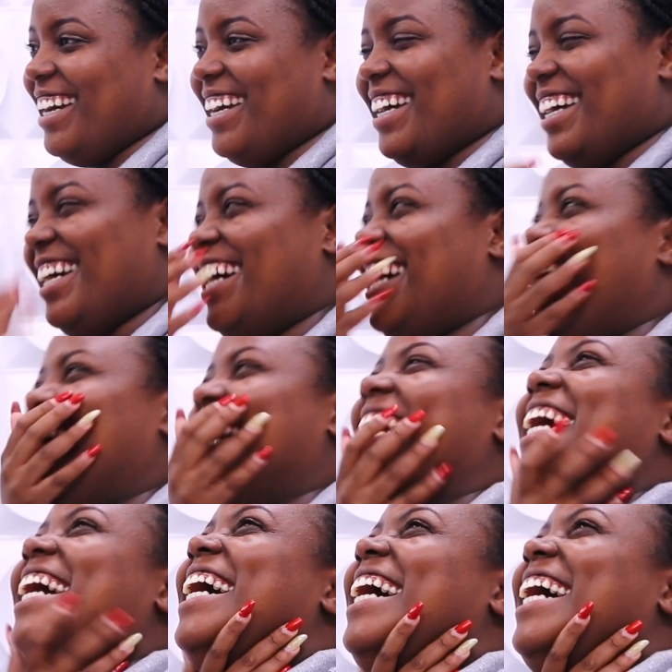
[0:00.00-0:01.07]
number one gossip
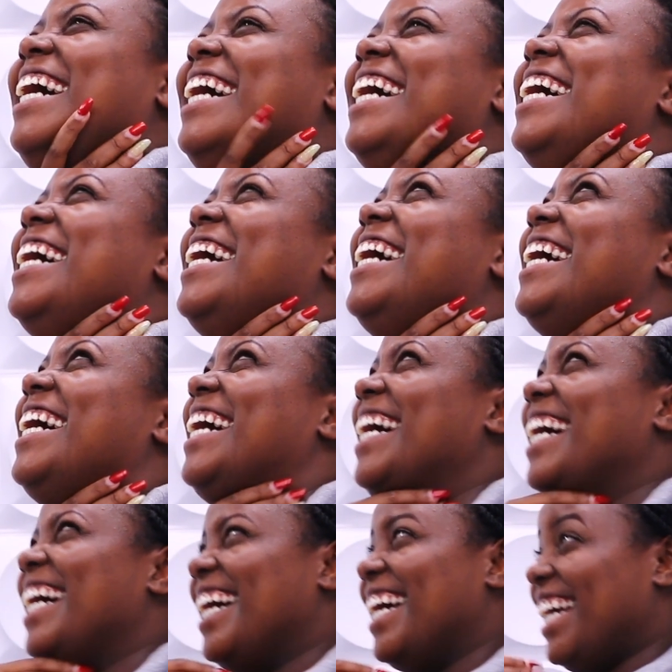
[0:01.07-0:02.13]
girl in the
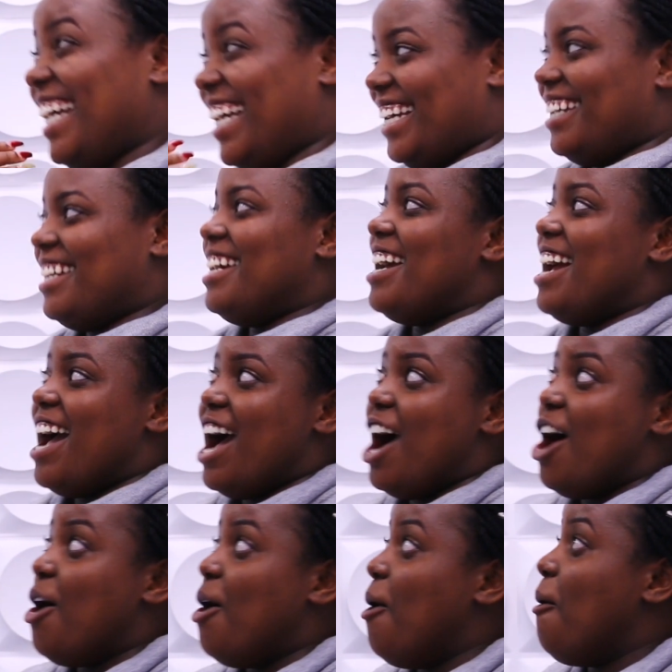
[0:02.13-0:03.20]
254. Yeah,
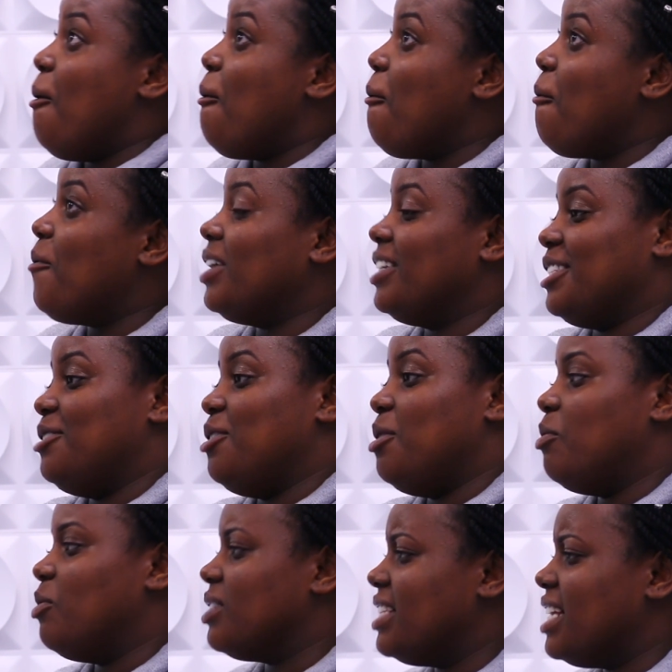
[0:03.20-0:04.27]
respect me. Weezdom
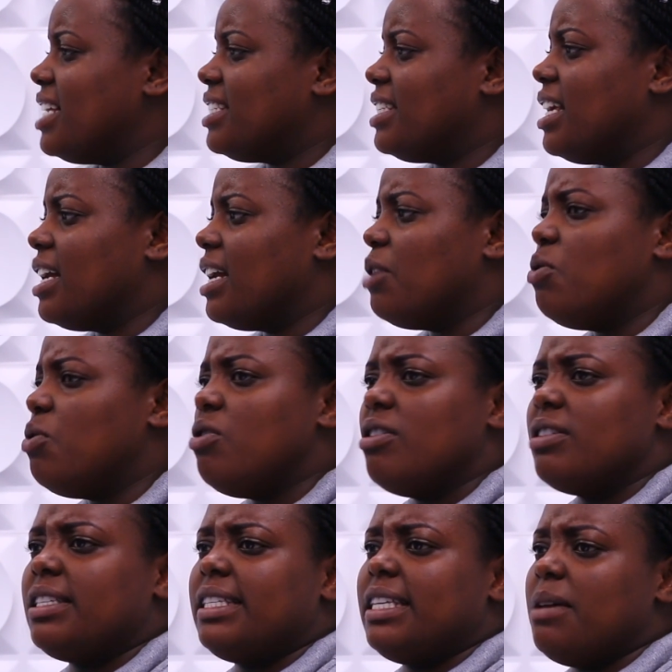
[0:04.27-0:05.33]
was there saying, "Oh, you
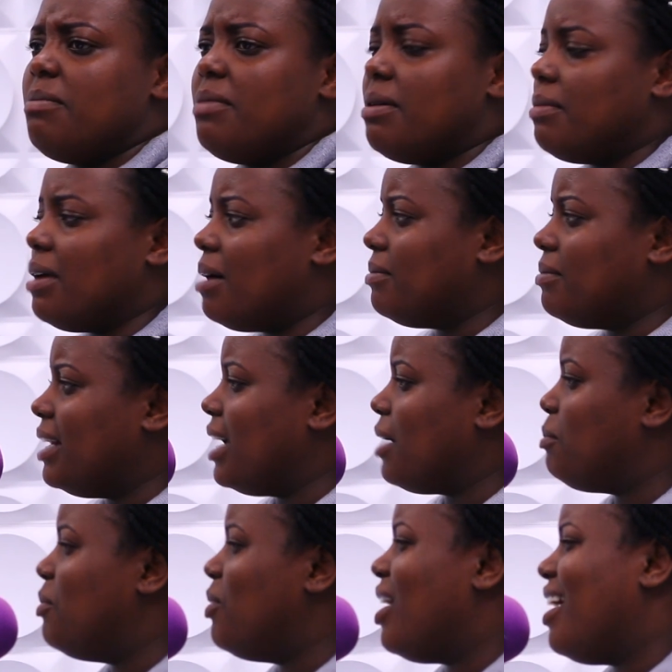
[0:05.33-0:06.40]
see me." I'm like,
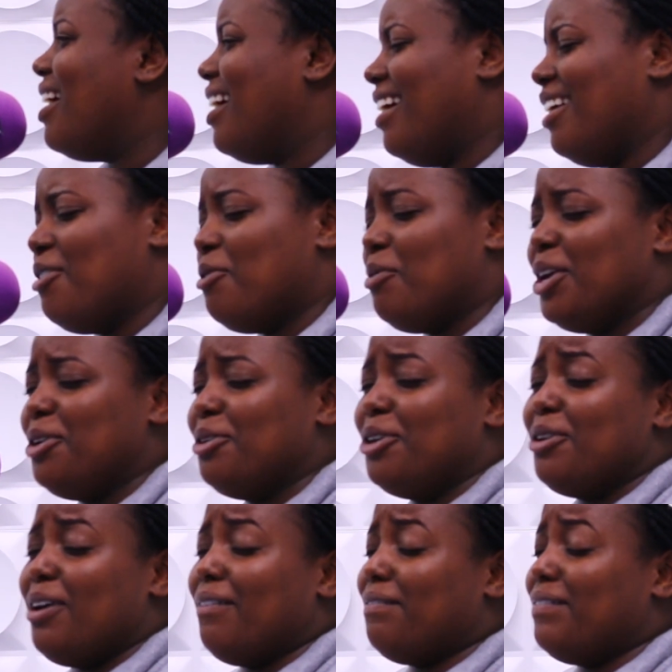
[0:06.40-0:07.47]
bruh, we know
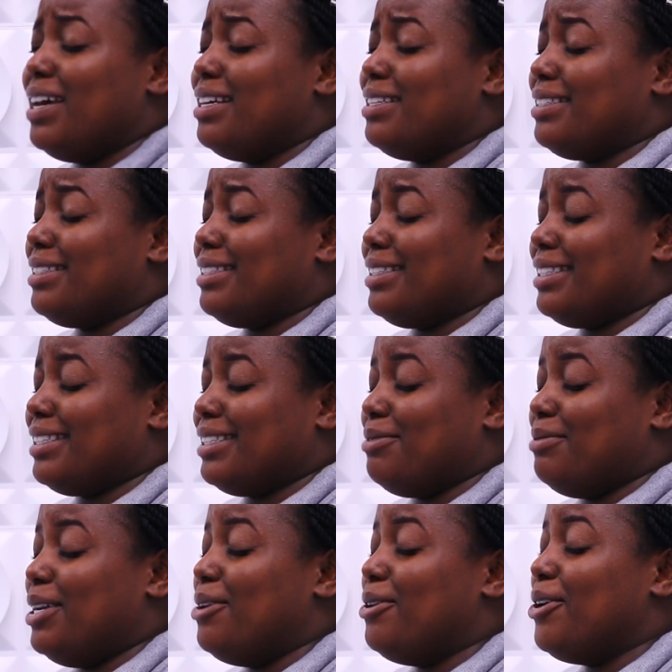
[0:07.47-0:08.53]
your face.
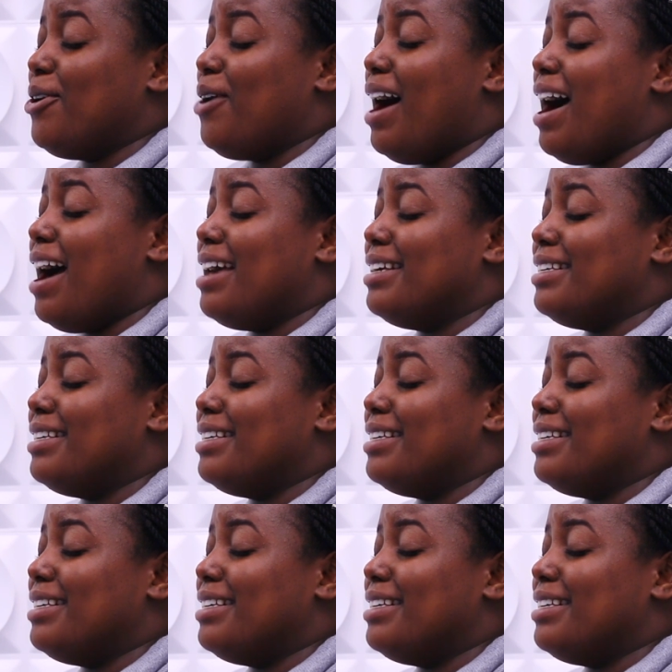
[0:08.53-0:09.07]
We know your eyes.